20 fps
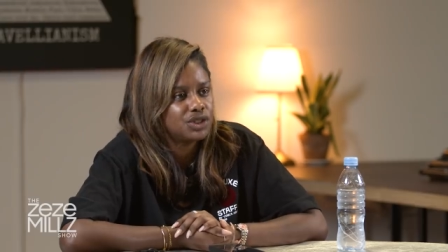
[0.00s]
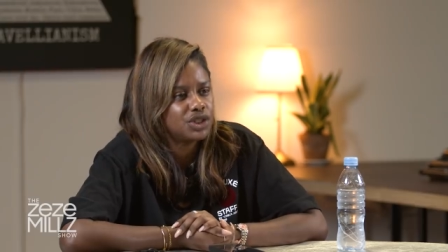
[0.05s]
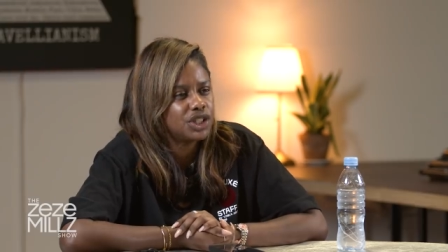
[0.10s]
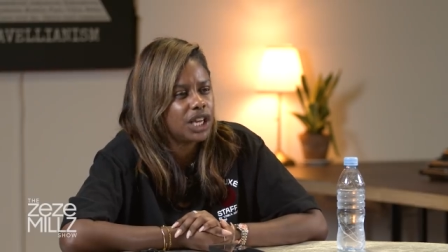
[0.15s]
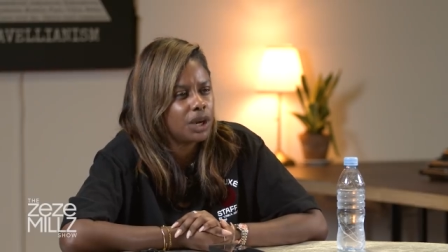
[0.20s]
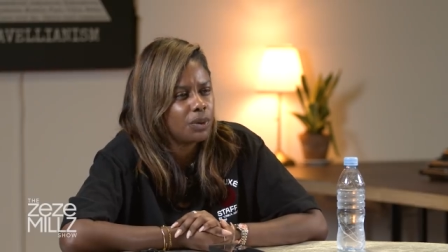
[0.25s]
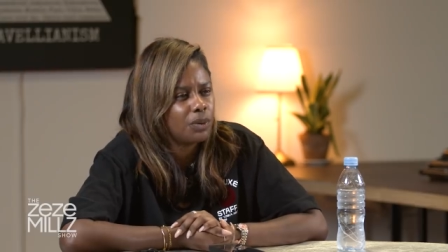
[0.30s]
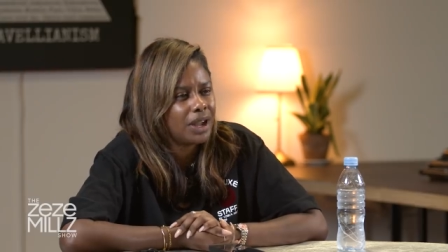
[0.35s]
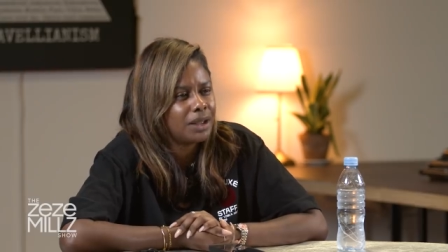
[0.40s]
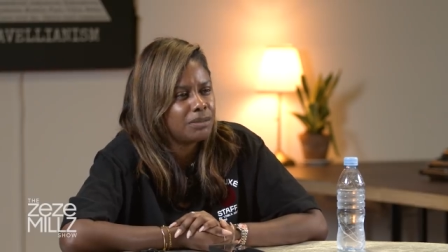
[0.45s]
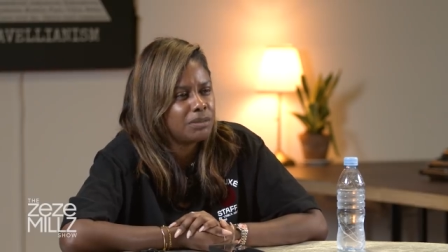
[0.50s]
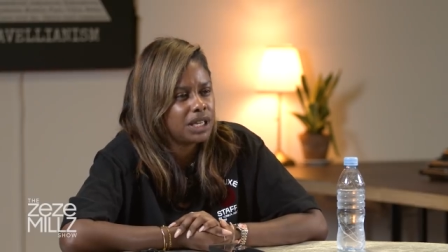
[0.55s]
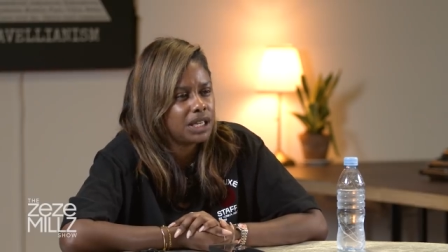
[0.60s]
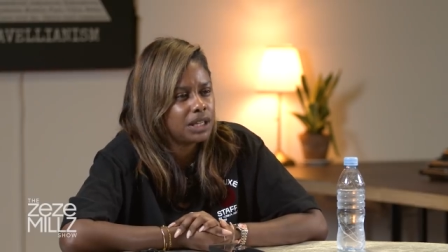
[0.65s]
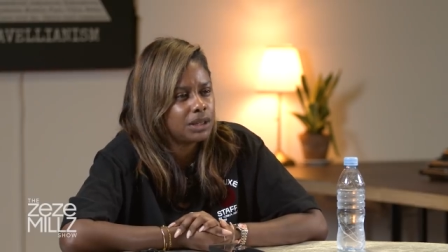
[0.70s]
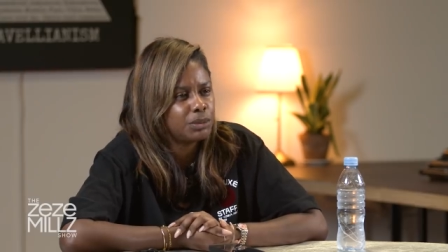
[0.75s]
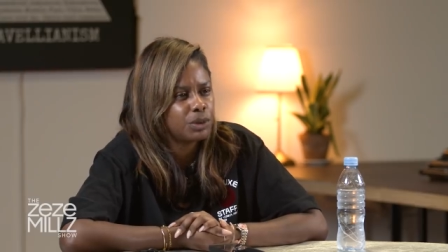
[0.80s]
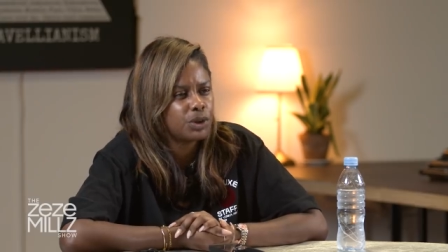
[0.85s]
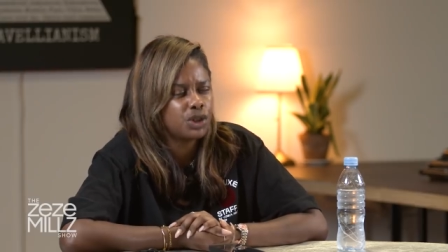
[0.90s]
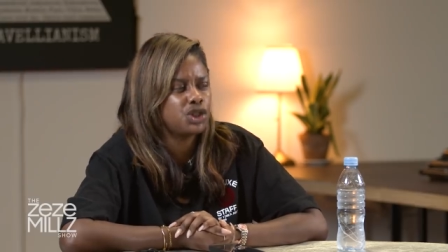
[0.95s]
Do you mm. get what I
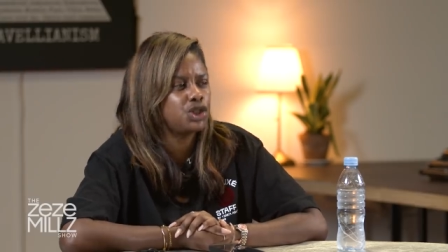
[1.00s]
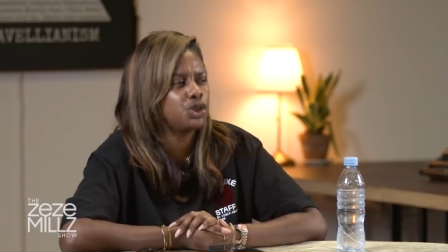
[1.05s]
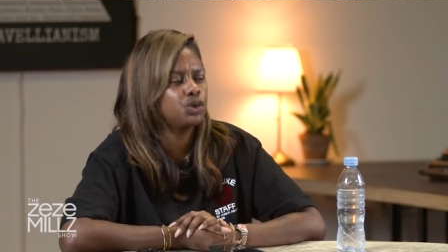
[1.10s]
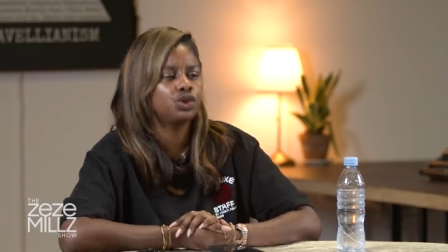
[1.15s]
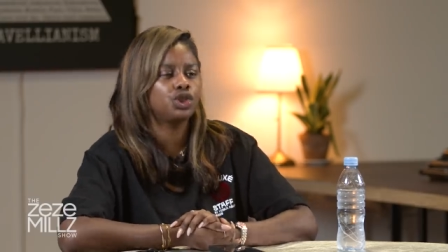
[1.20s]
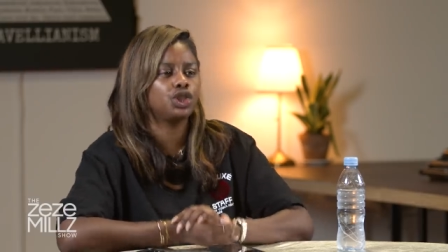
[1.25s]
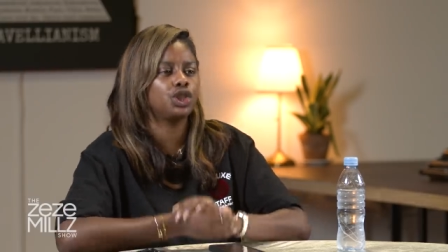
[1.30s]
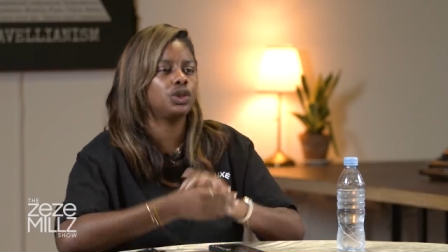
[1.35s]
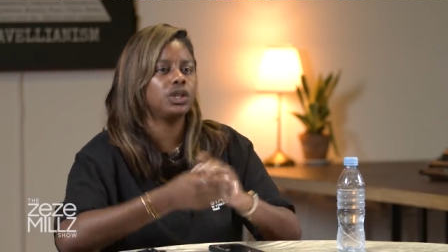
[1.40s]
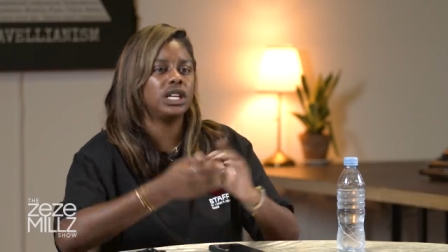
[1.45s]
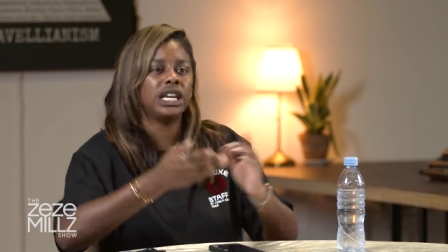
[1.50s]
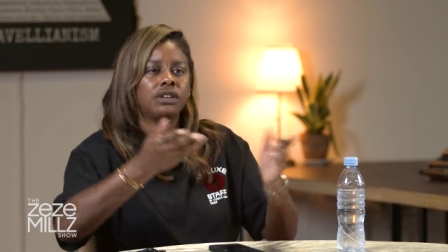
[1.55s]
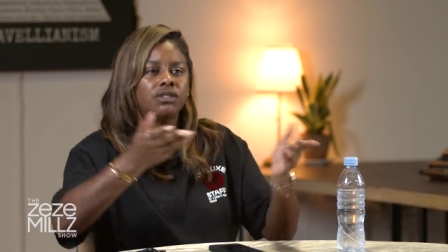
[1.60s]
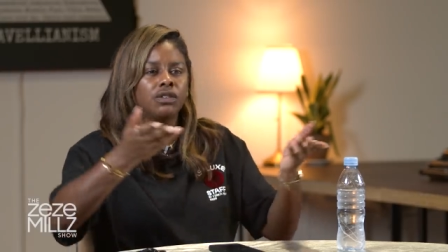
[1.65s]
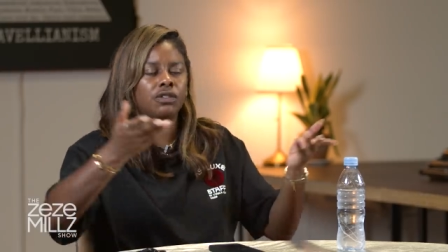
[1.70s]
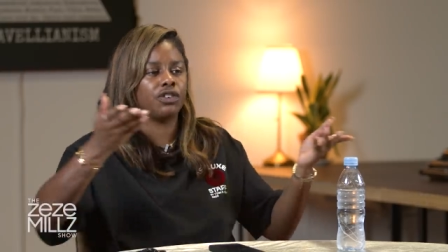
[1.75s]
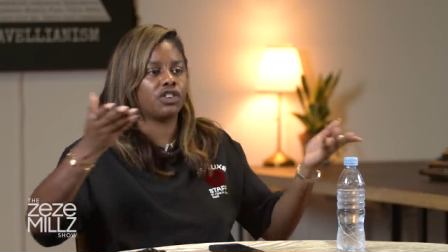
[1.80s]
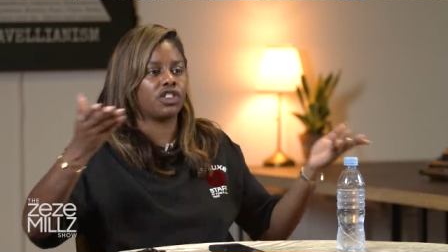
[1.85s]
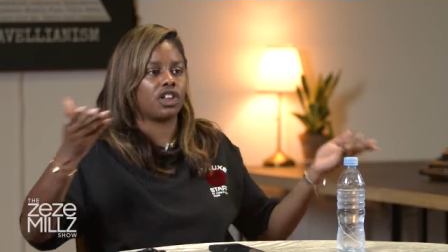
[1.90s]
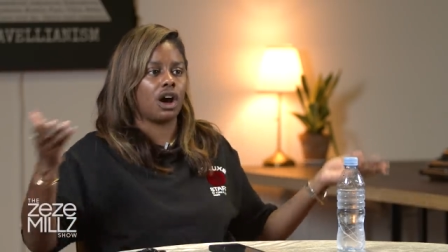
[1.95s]
mean? Because you'll do, even for